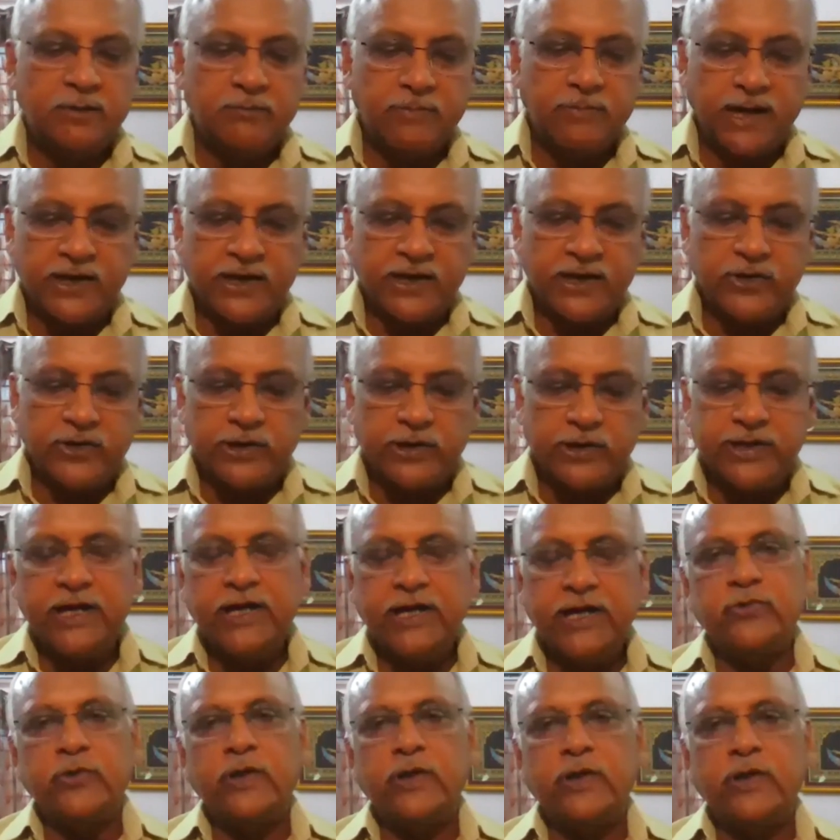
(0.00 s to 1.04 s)
By
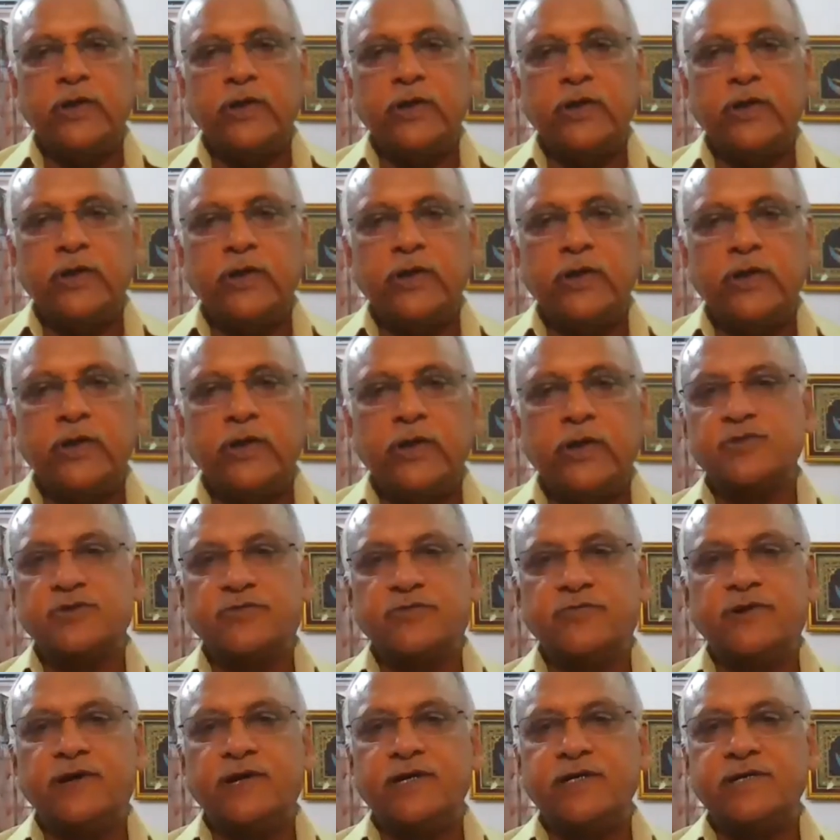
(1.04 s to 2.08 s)
2020, they were supposed
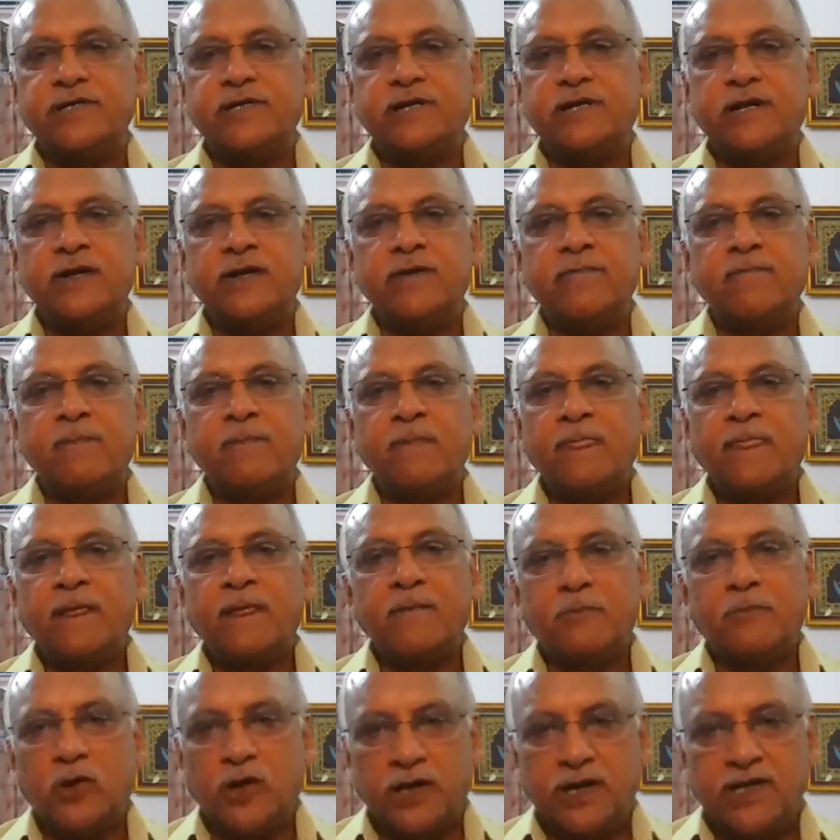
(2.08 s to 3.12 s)
to finish the
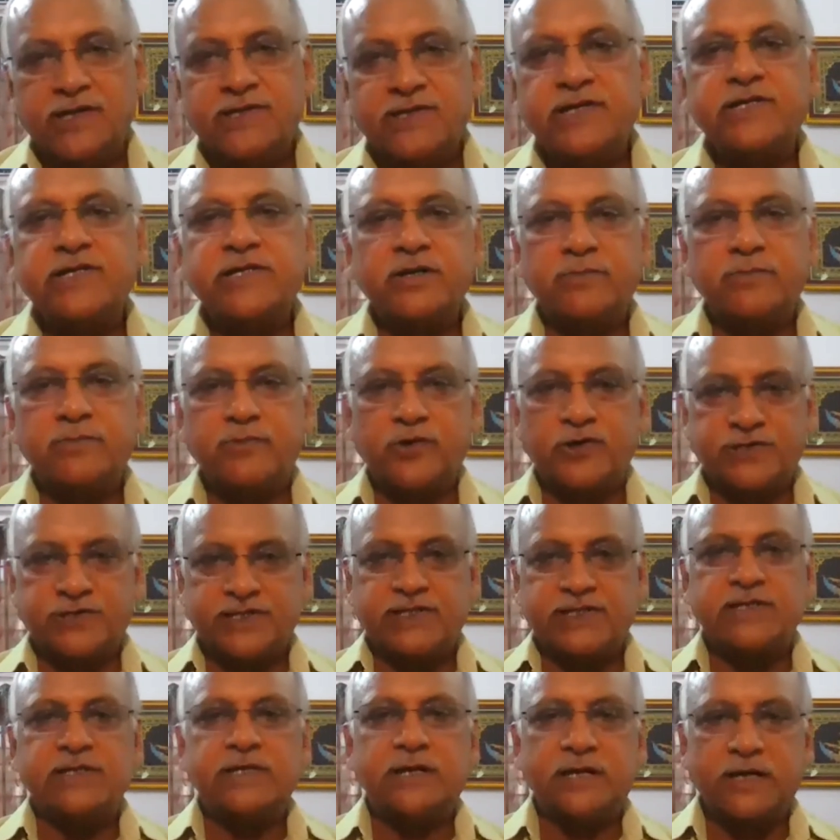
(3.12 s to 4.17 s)
modernization
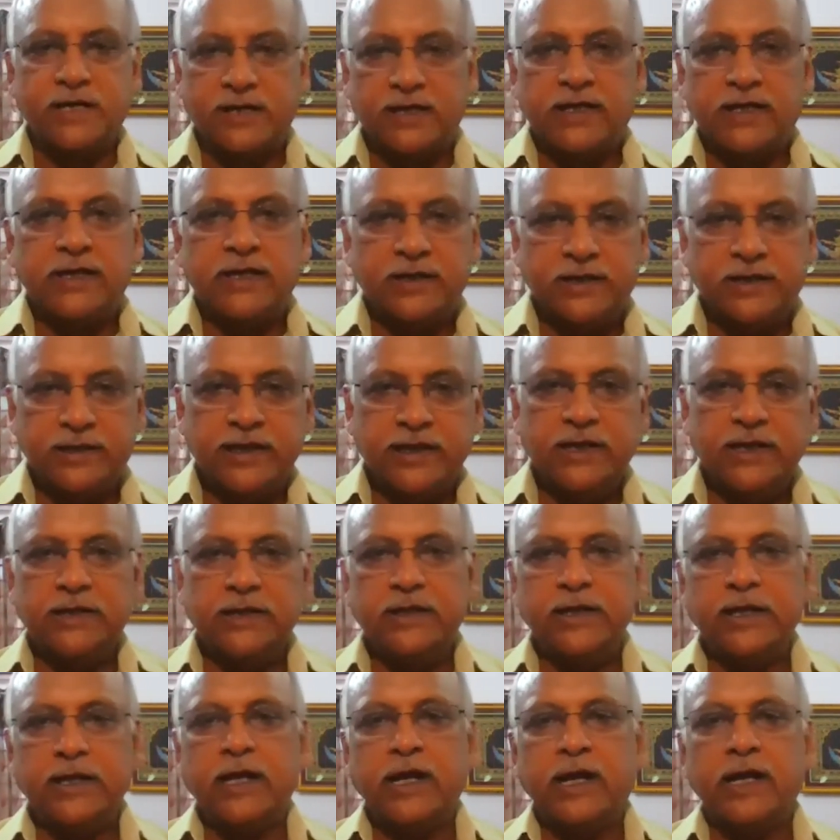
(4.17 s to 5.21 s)
process,
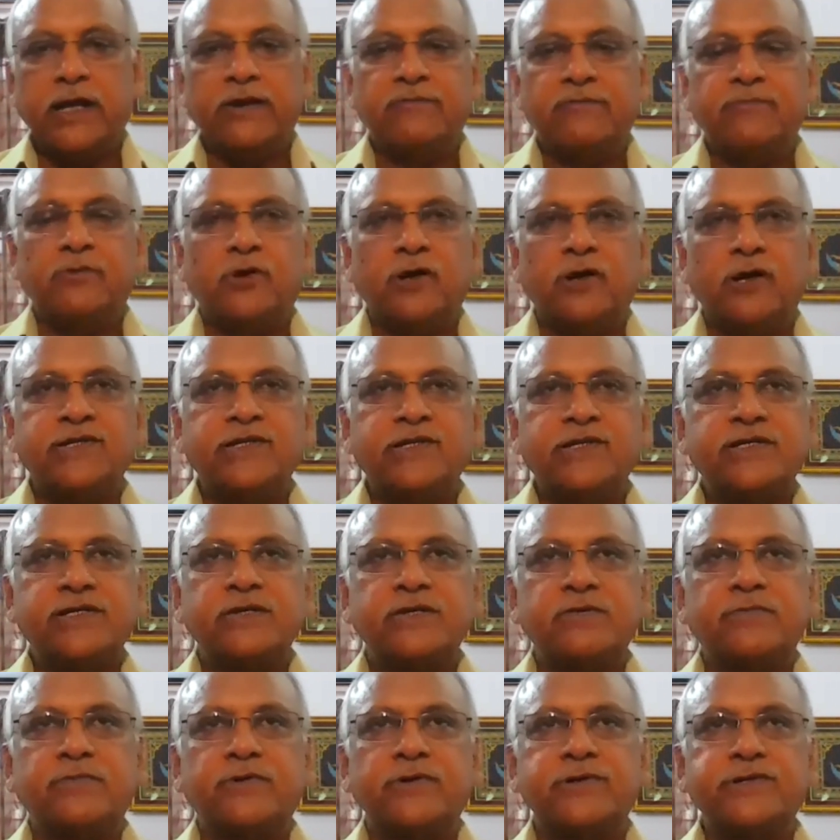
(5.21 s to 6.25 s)
the kind of
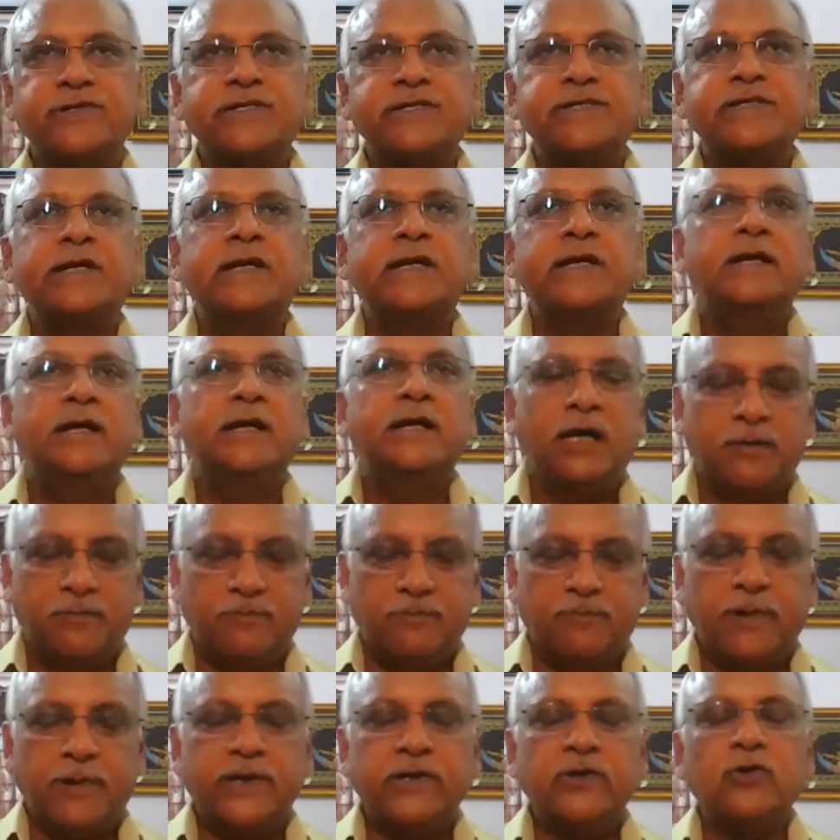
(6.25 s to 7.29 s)
modernization process,
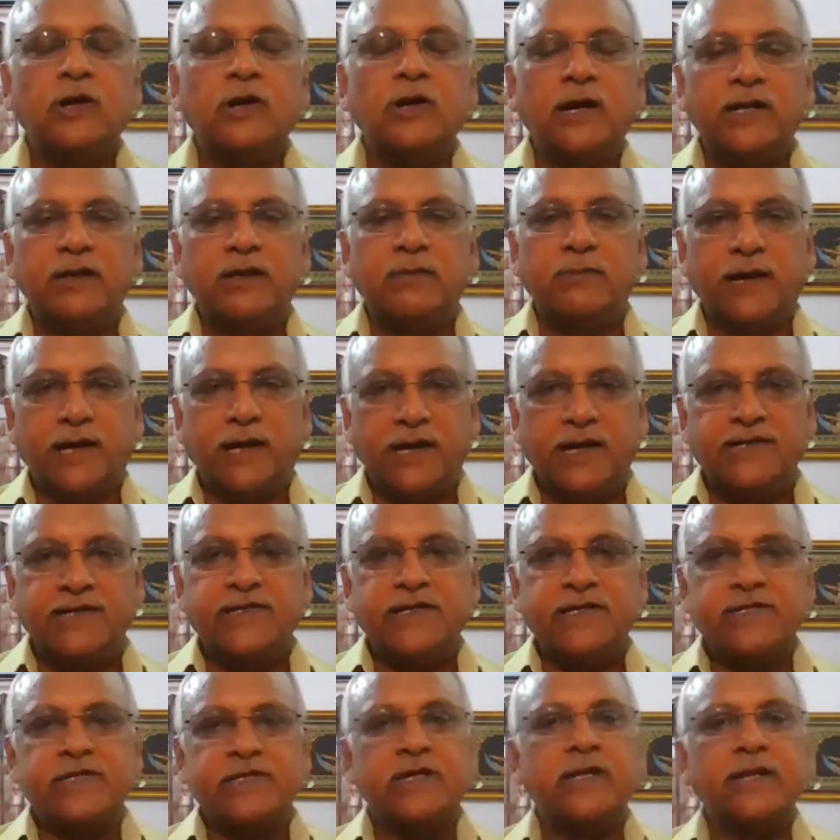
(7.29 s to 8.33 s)
particularly in the
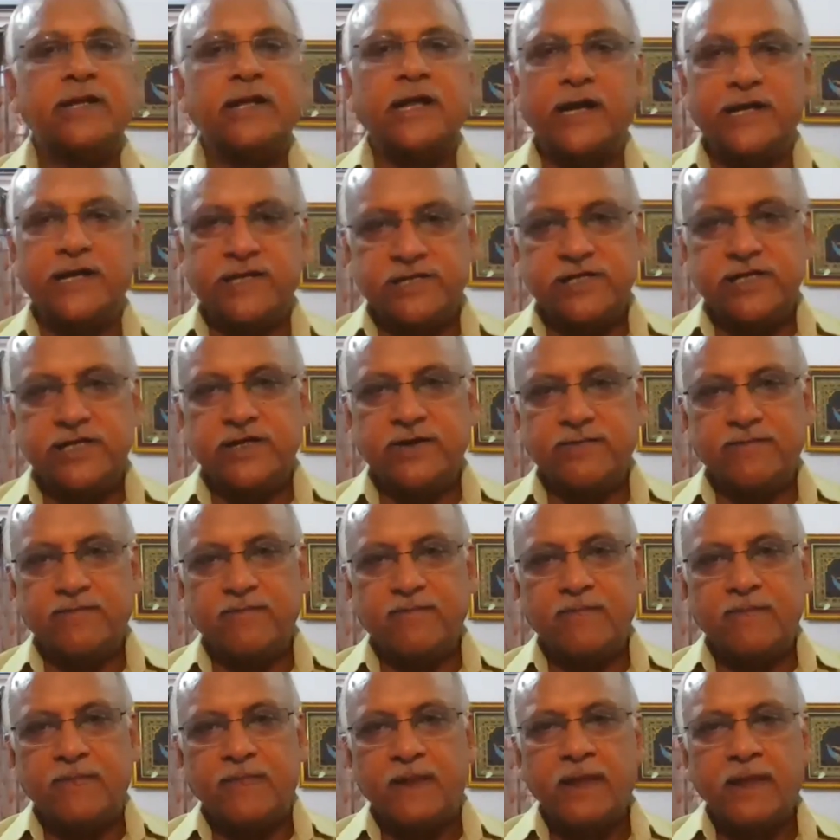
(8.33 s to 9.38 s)
mechanization and the IT.
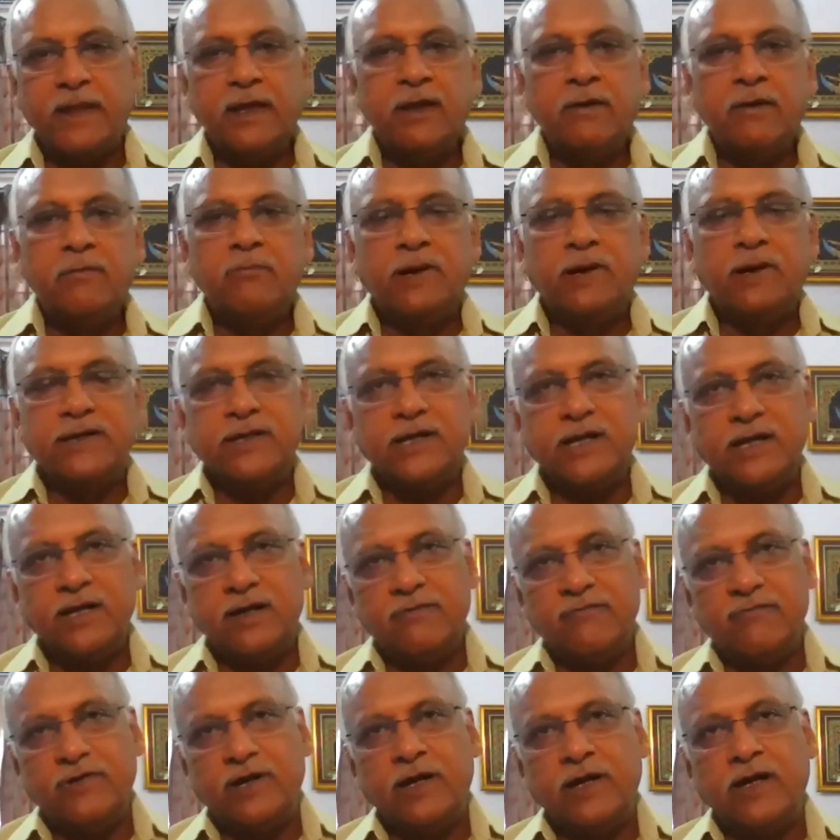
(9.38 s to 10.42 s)
But
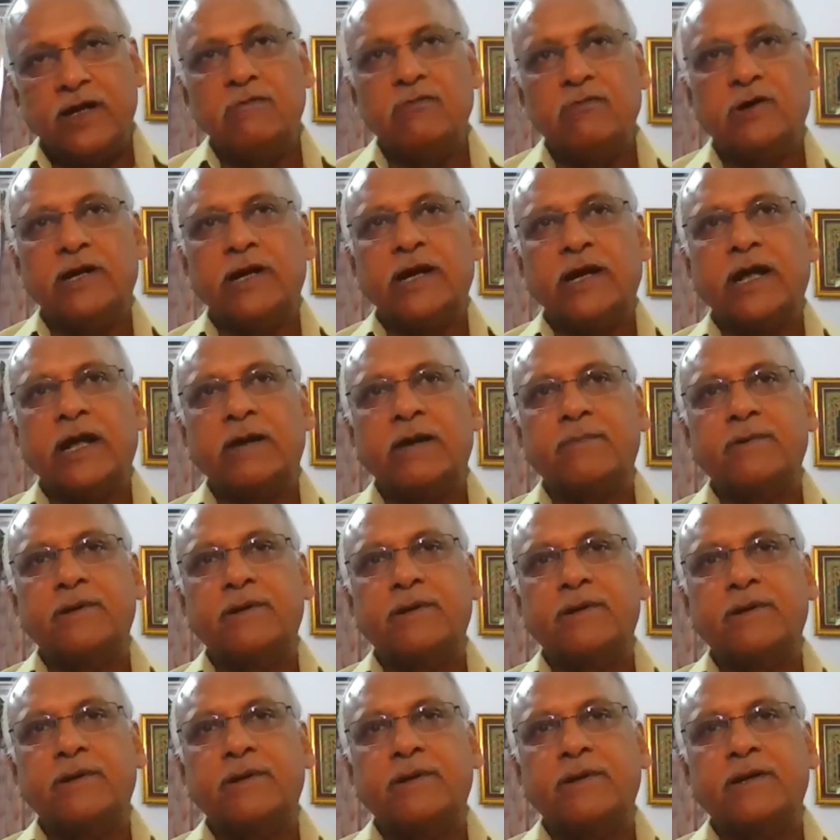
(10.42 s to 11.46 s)
then when Galwan happened,
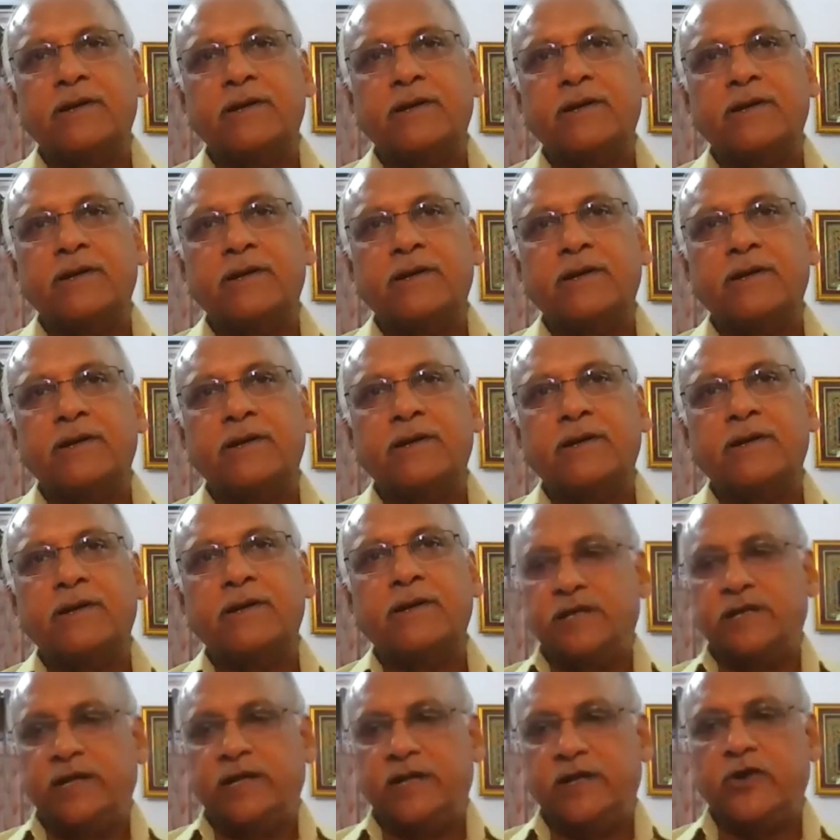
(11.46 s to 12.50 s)
and later on when we
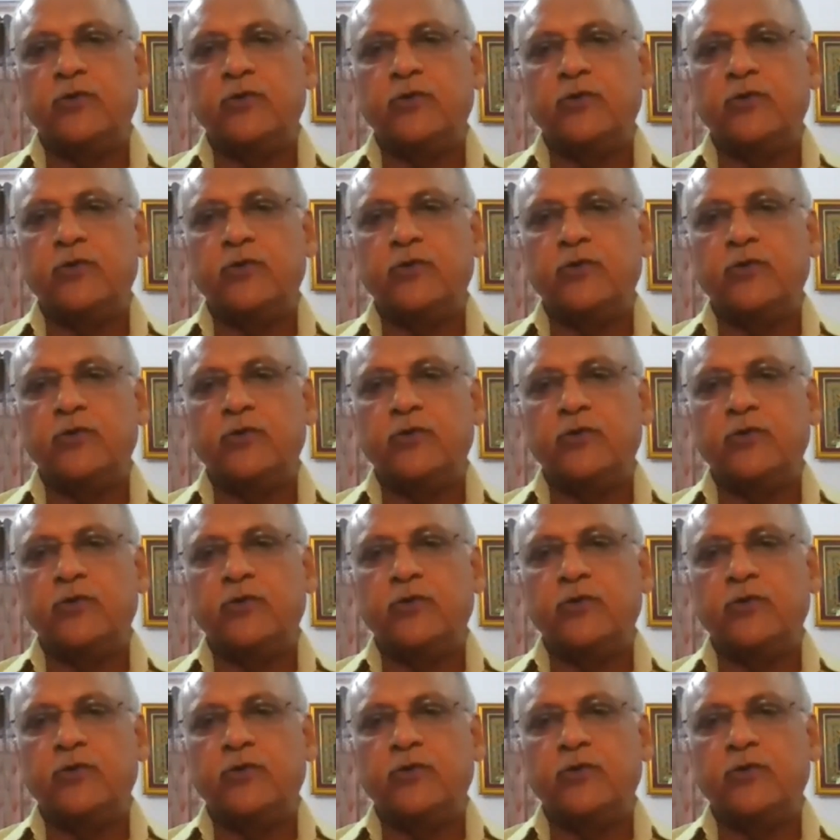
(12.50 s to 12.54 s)
saw